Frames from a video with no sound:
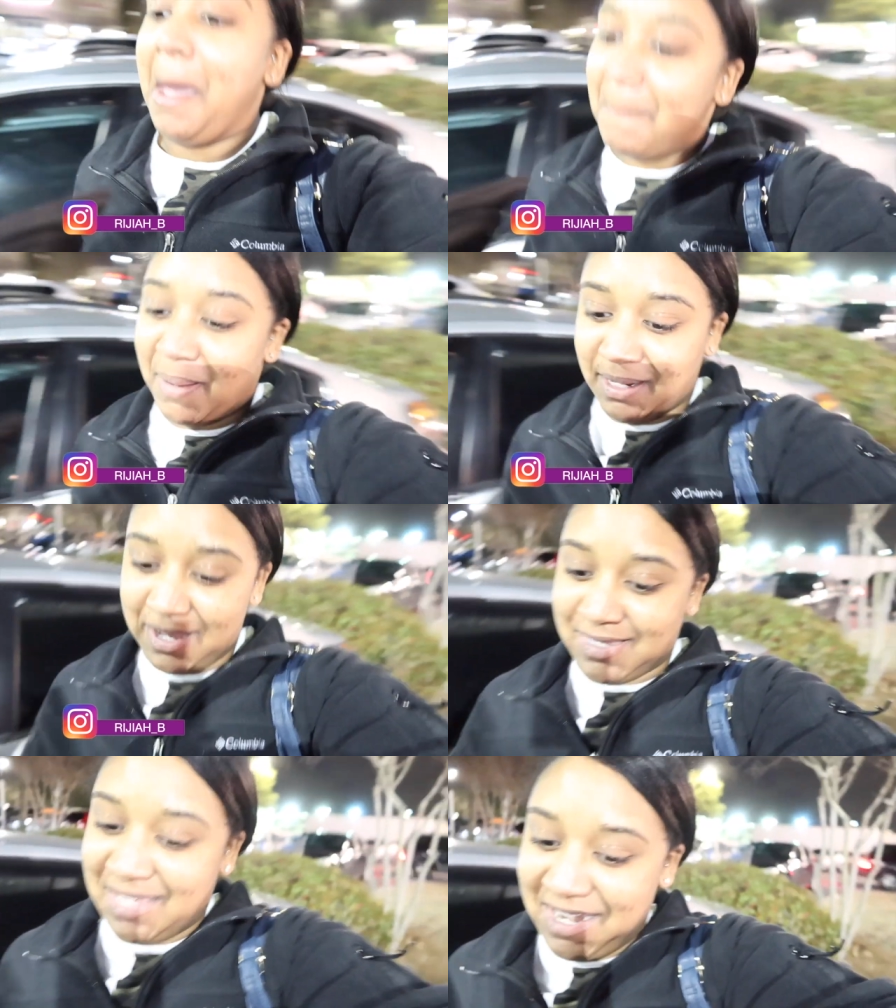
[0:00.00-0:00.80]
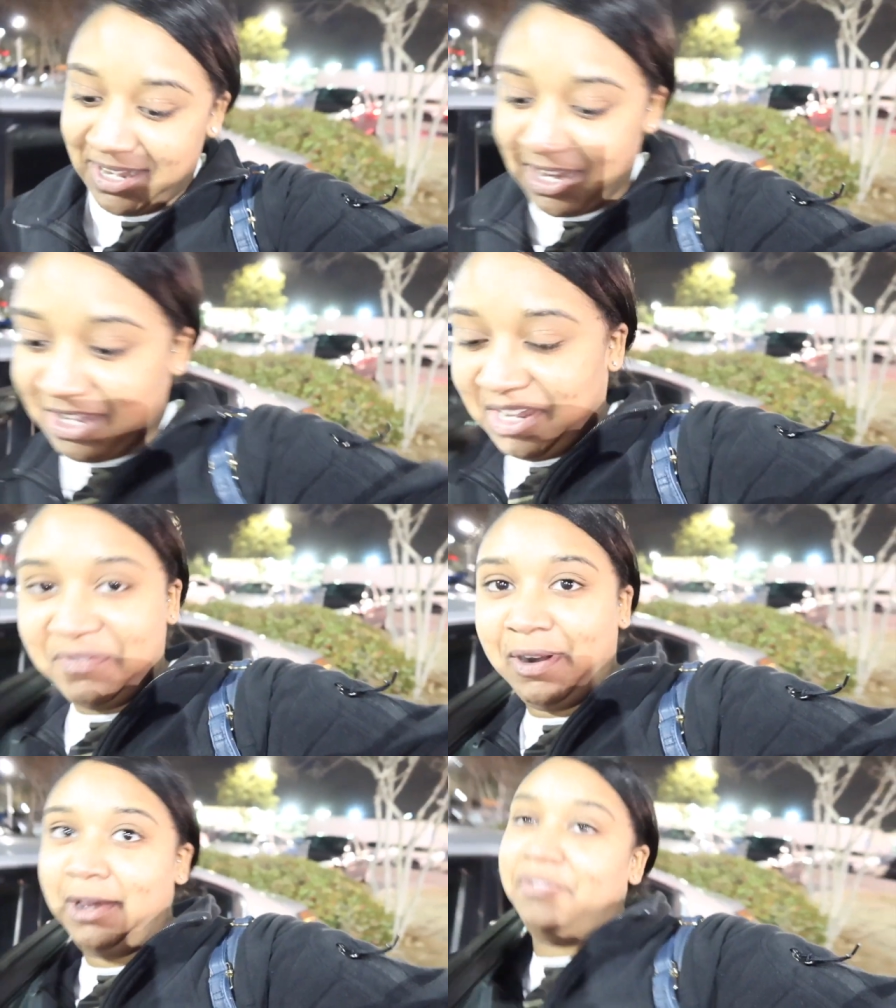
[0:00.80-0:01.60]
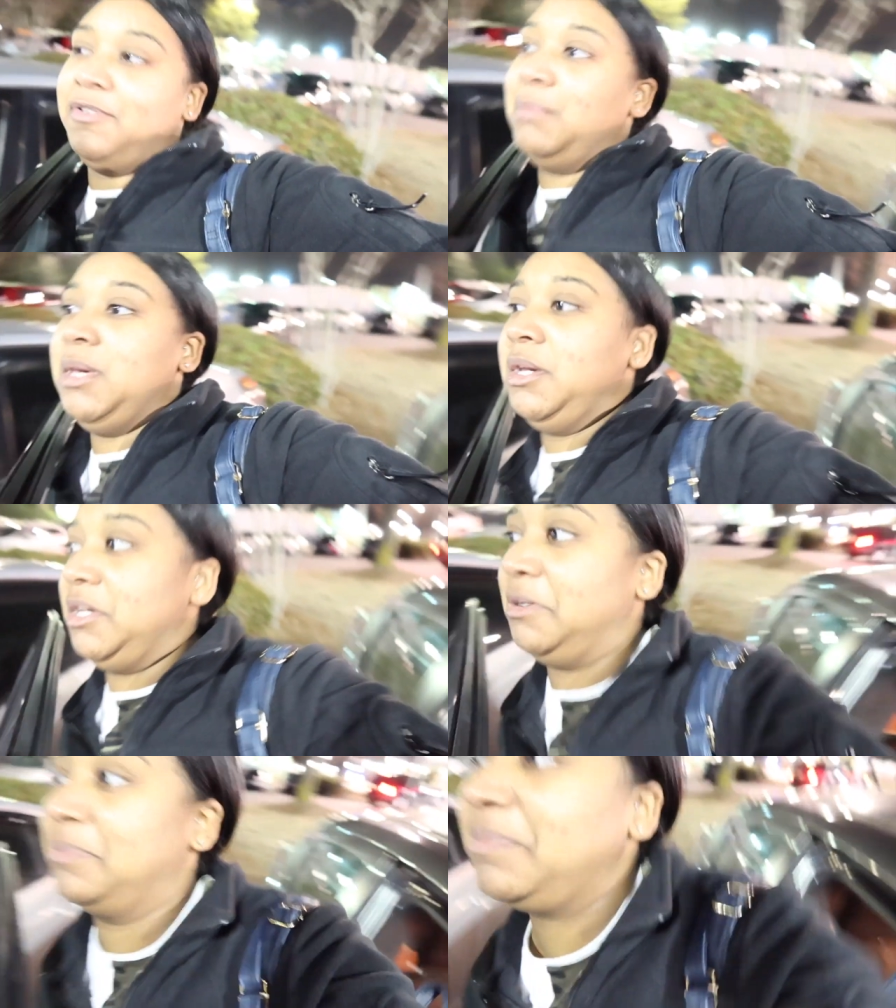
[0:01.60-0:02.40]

But they said none of it looked familiar.